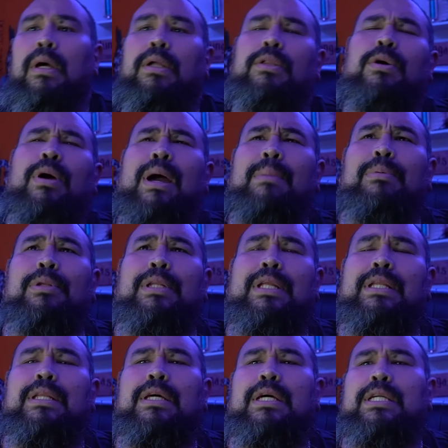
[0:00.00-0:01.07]
Though Apple
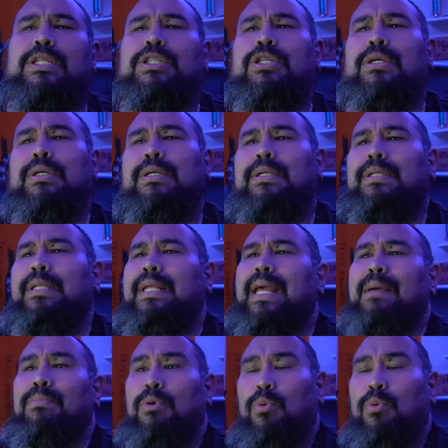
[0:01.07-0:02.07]
did touch on the Apple